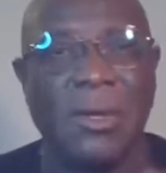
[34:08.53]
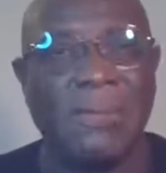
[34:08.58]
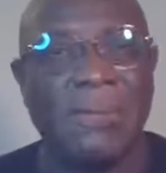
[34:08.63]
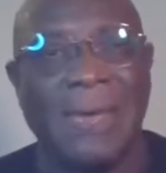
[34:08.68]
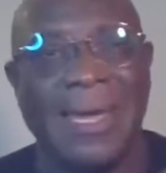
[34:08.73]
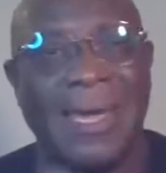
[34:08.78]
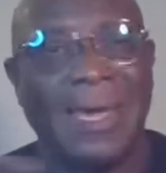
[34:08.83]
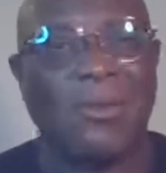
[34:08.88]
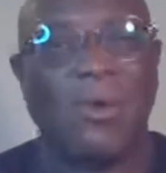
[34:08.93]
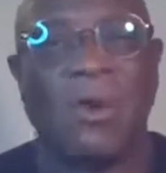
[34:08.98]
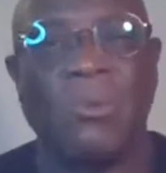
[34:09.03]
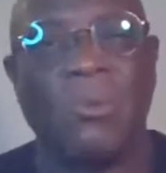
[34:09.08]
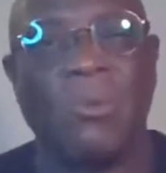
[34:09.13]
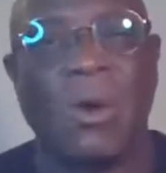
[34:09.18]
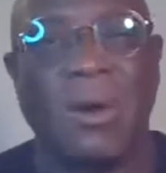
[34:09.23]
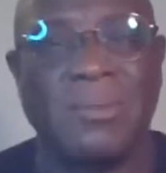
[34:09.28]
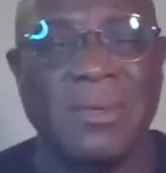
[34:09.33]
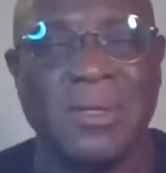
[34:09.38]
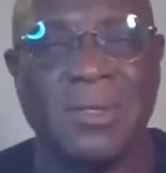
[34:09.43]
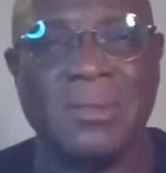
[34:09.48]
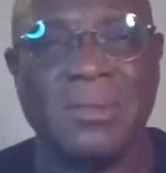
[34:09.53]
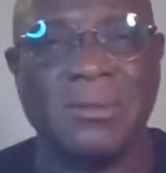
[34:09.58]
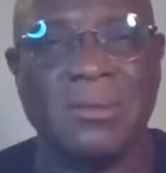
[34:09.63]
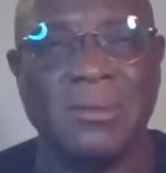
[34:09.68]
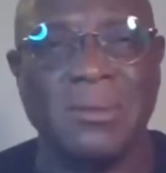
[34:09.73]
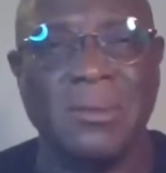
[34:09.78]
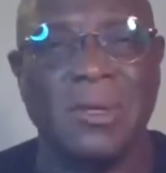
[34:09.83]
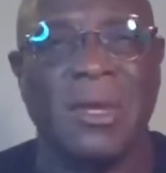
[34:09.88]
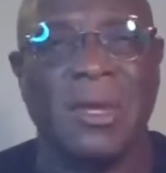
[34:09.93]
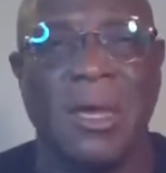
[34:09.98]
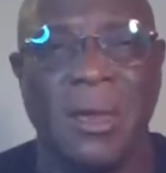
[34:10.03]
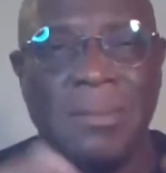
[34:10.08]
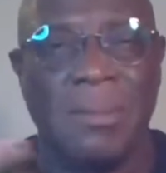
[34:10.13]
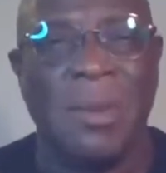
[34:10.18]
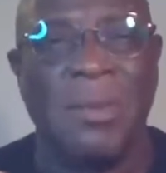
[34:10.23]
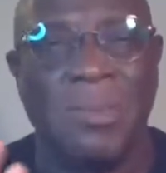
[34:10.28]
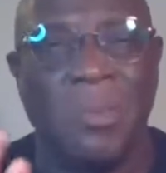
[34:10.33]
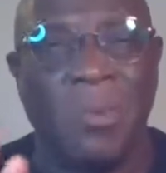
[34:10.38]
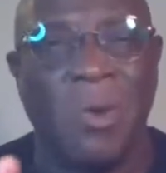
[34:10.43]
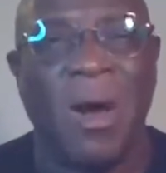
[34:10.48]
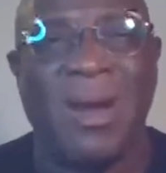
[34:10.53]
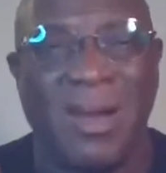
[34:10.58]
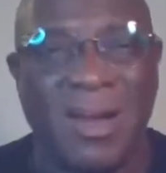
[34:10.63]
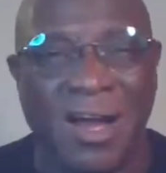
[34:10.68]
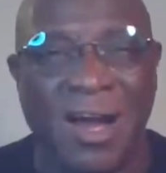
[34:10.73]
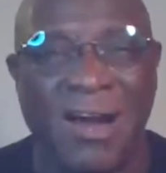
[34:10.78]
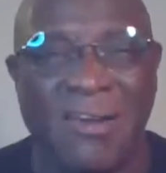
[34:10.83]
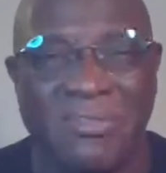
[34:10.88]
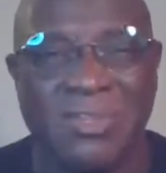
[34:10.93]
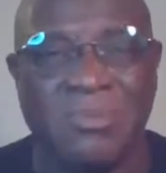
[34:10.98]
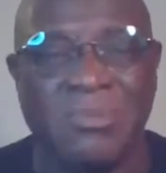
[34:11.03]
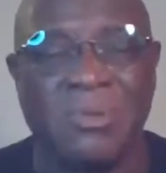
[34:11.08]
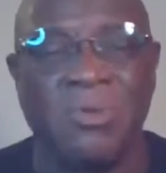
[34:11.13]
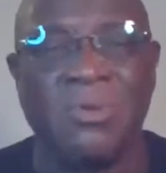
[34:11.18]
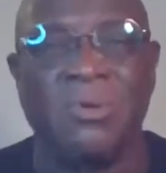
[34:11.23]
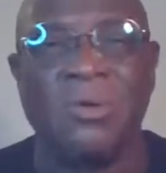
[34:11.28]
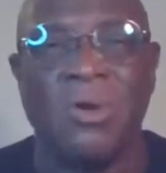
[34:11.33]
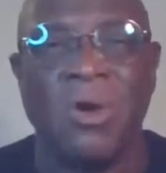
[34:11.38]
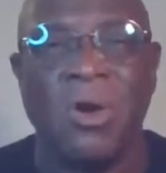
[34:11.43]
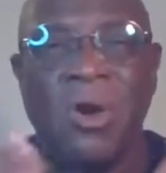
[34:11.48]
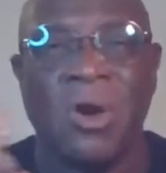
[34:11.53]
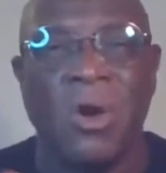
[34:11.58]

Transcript: Man or woman. People are comfortable